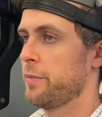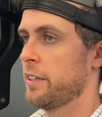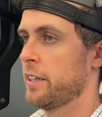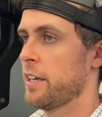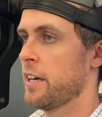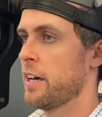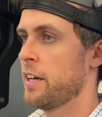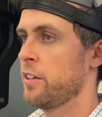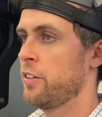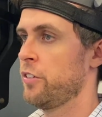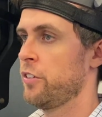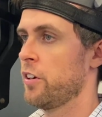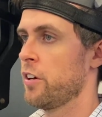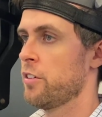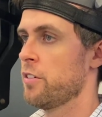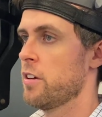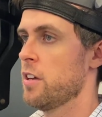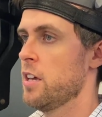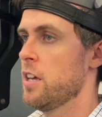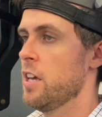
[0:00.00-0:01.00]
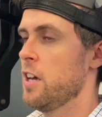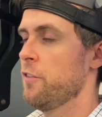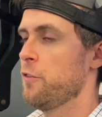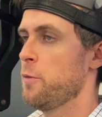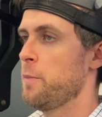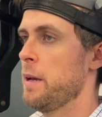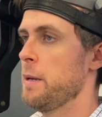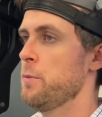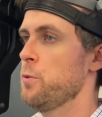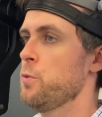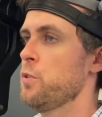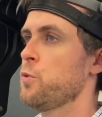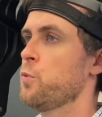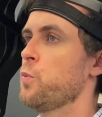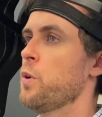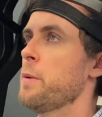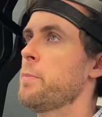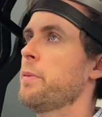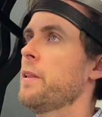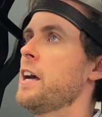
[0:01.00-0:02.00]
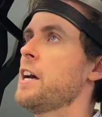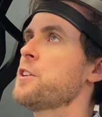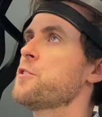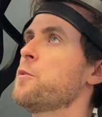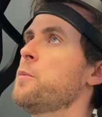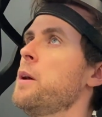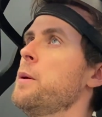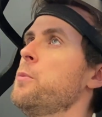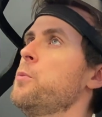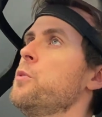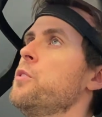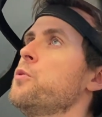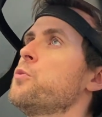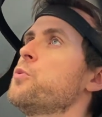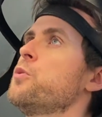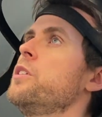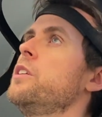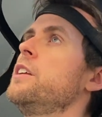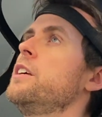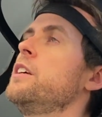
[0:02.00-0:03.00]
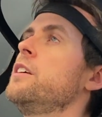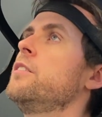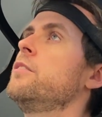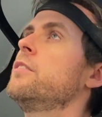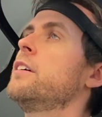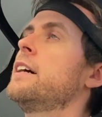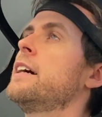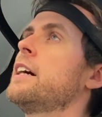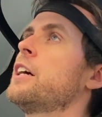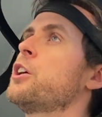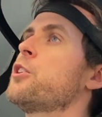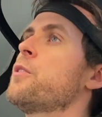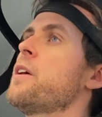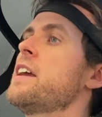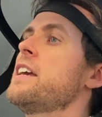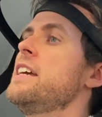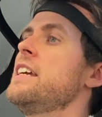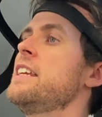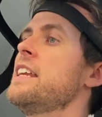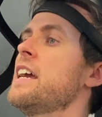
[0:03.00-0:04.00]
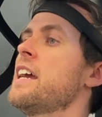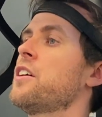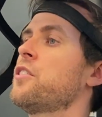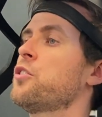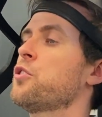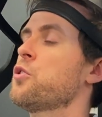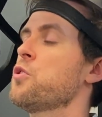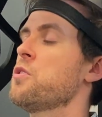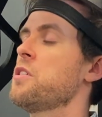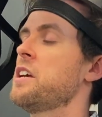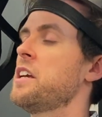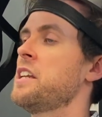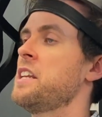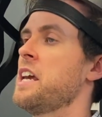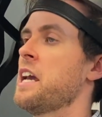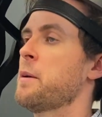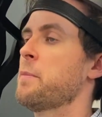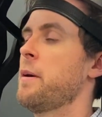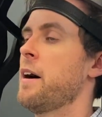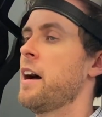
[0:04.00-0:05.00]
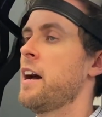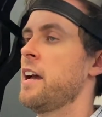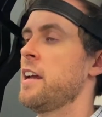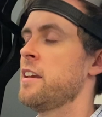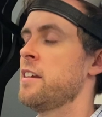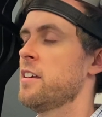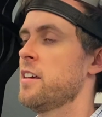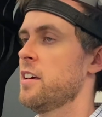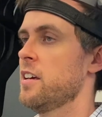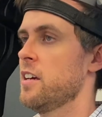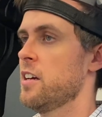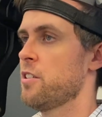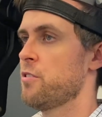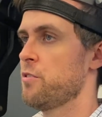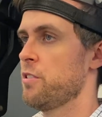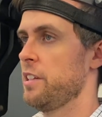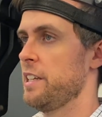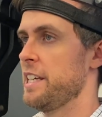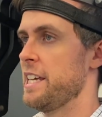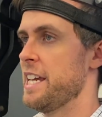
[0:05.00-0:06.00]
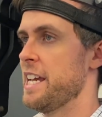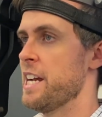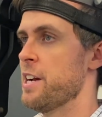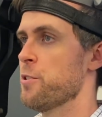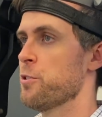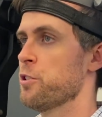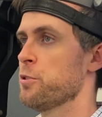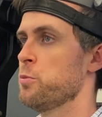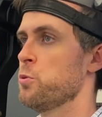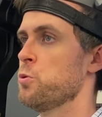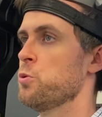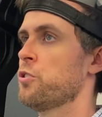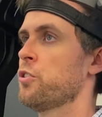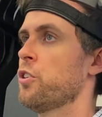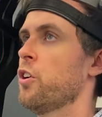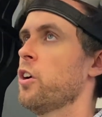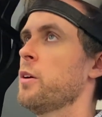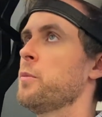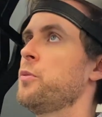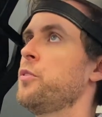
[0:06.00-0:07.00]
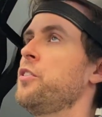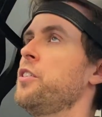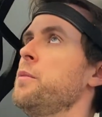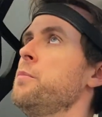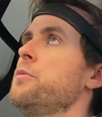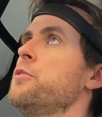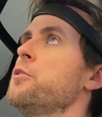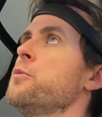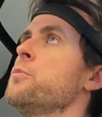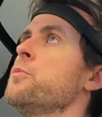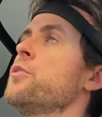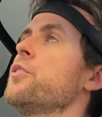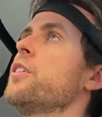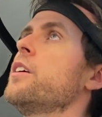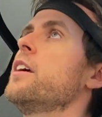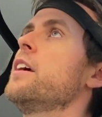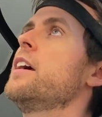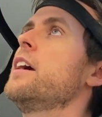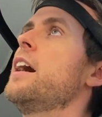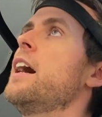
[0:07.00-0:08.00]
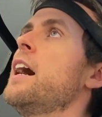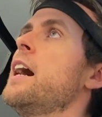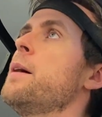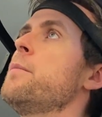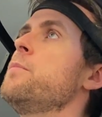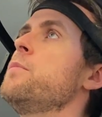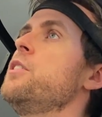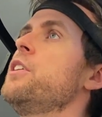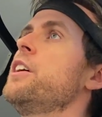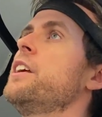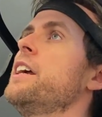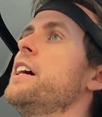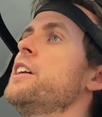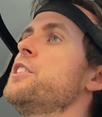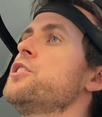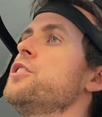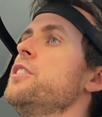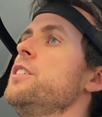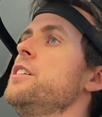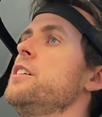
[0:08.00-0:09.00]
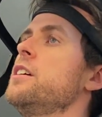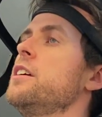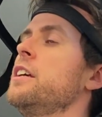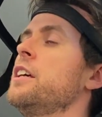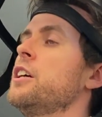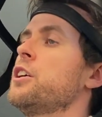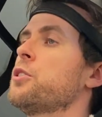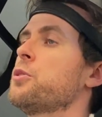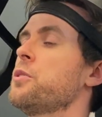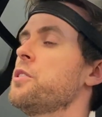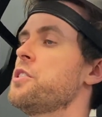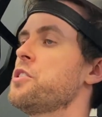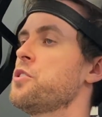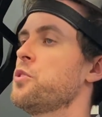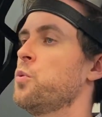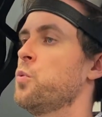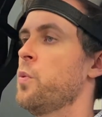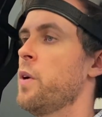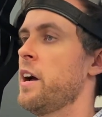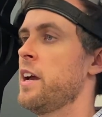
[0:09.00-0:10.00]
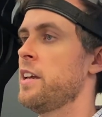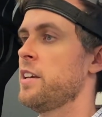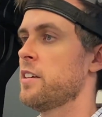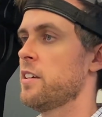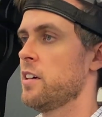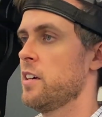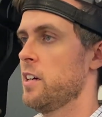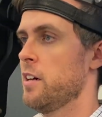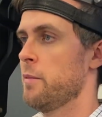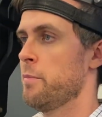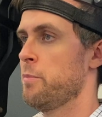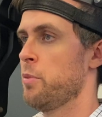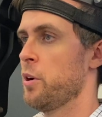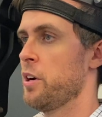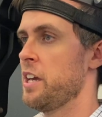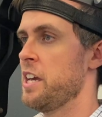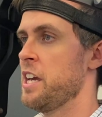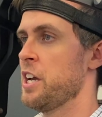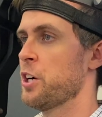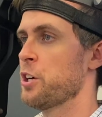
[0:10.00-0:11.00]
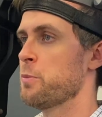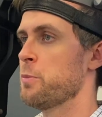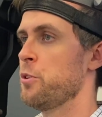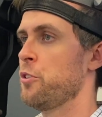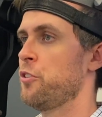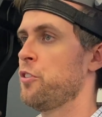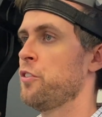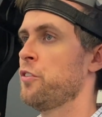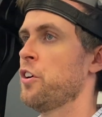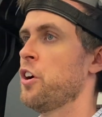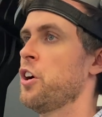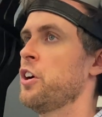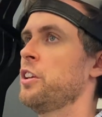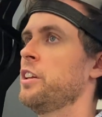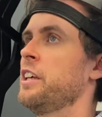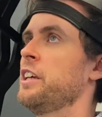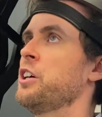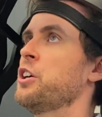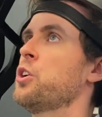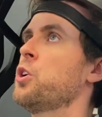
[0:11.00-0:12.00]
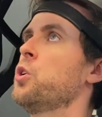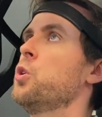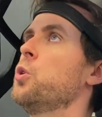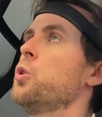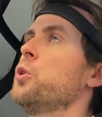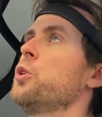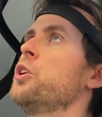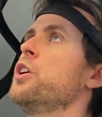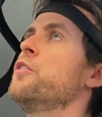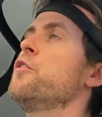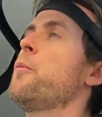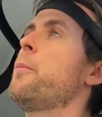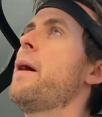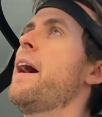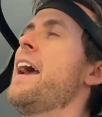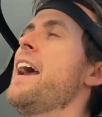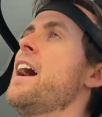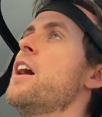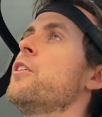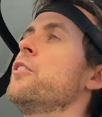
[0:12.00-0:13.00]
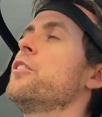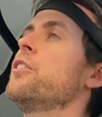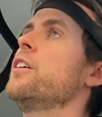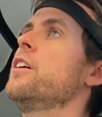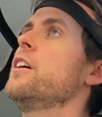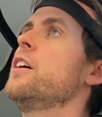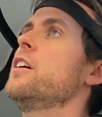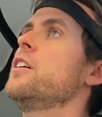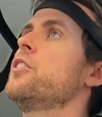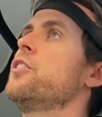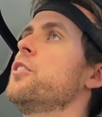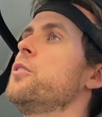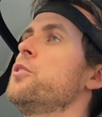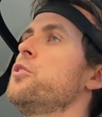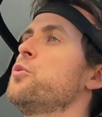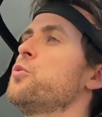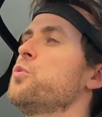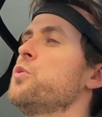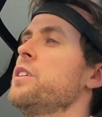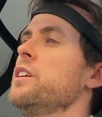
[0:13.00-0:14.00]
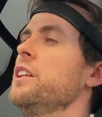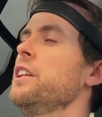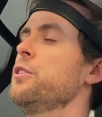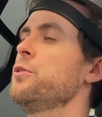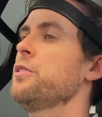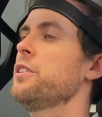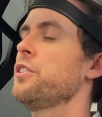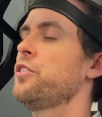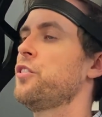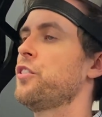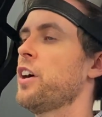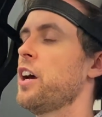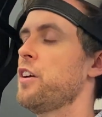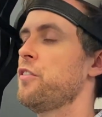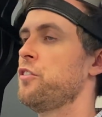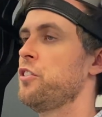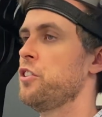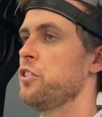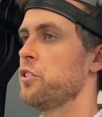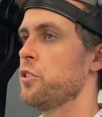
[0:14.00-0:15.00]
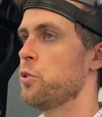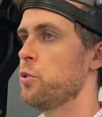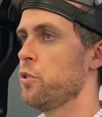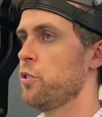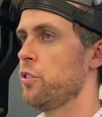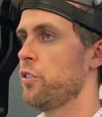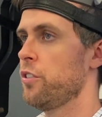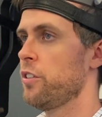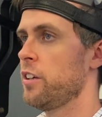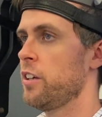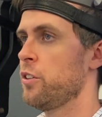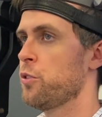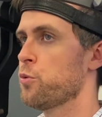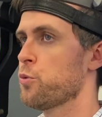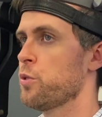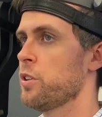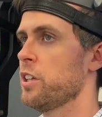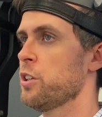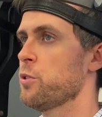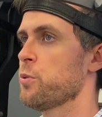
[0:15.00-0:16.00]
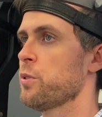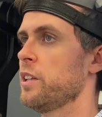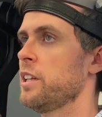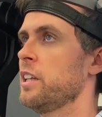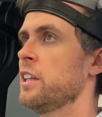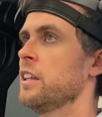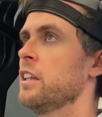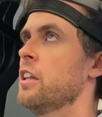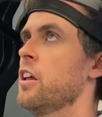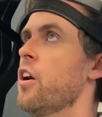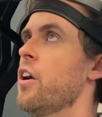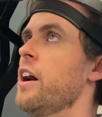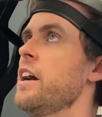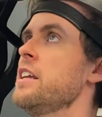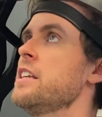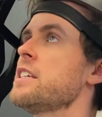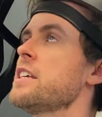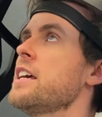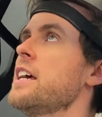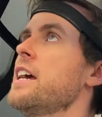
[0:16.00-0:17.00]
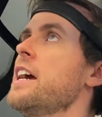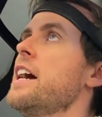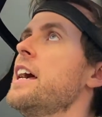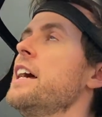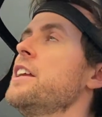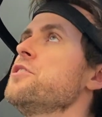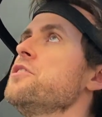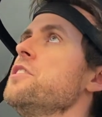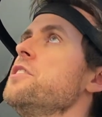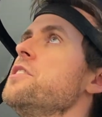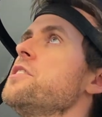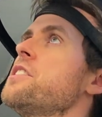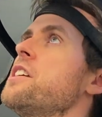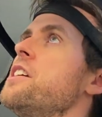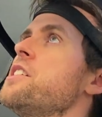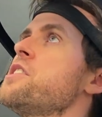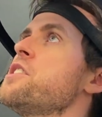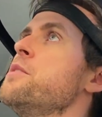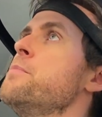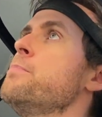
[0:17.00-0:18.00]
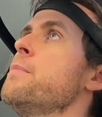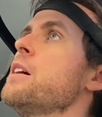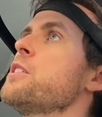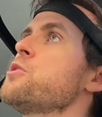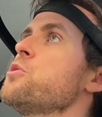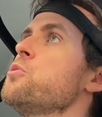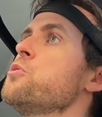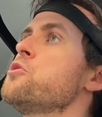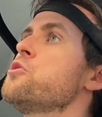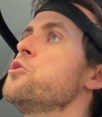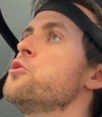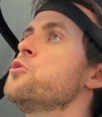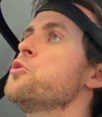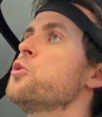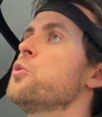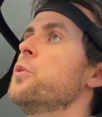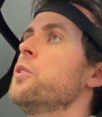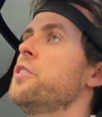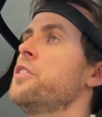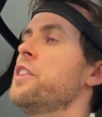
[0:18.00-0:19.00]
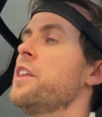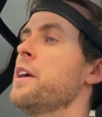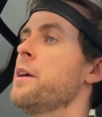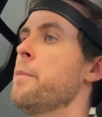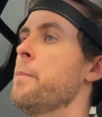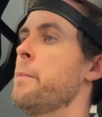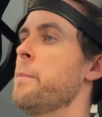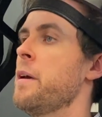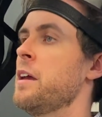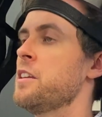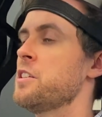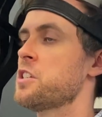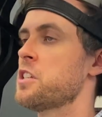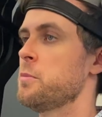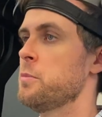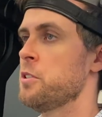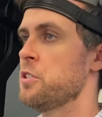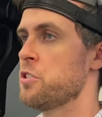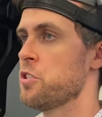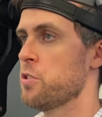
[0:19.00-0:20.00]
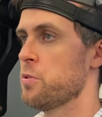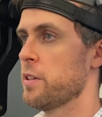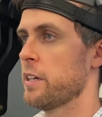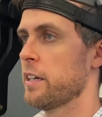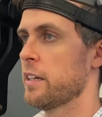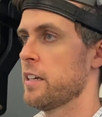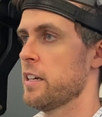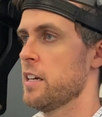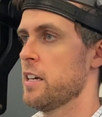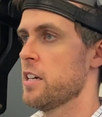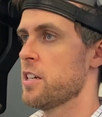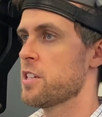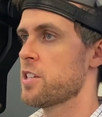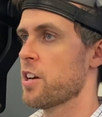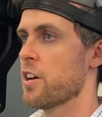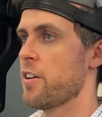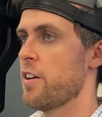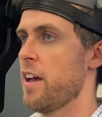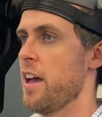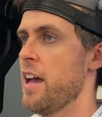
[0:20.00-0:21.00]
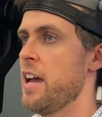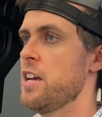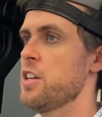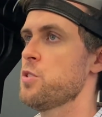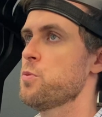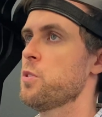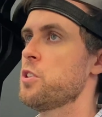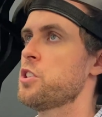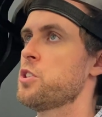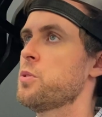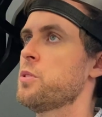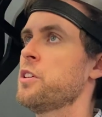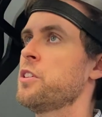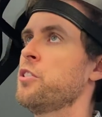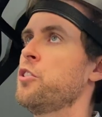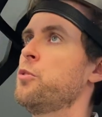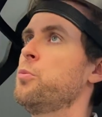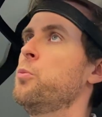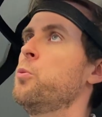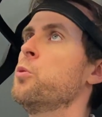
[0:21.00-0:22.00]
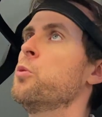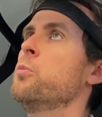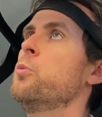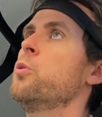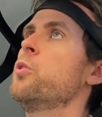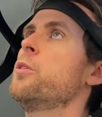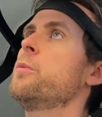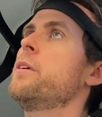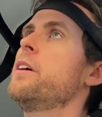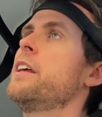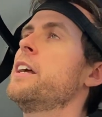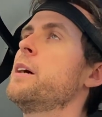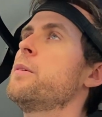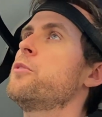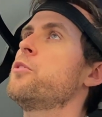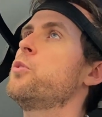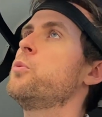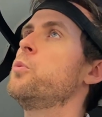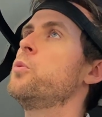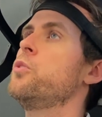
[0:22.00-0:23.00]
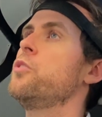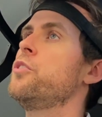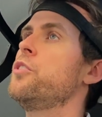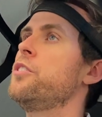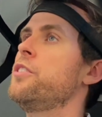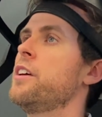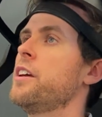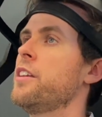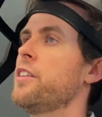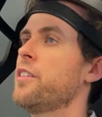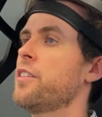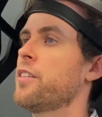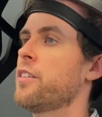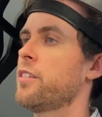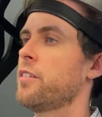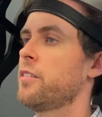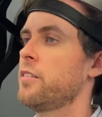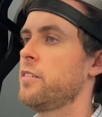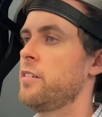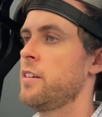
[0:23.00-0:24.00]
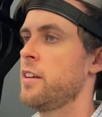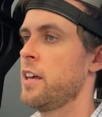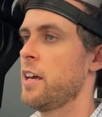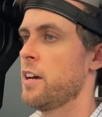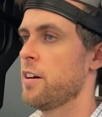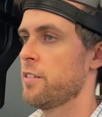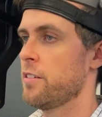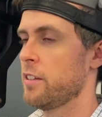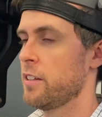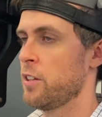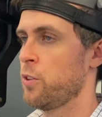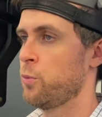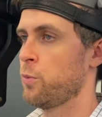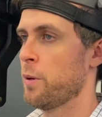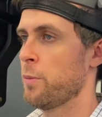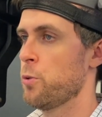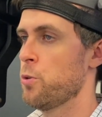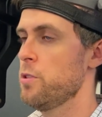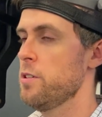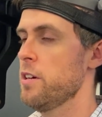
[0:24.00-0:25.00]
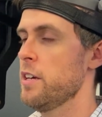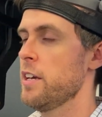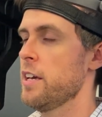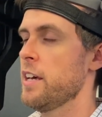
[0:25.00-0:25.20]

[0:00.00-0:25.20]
Okay, so for people with whiplash, for people with really cranky necks, chronic neck pain, really irritable type symptoms, you can actually increase the weight by increments of only 1/4 of a pound. So it's really, really safe to use. It's really, really light, and actually just gets the muscles to do what they're meant to be doing. So as we're doing this more and more, I'm getting up towards the 10th now. I think there's one more.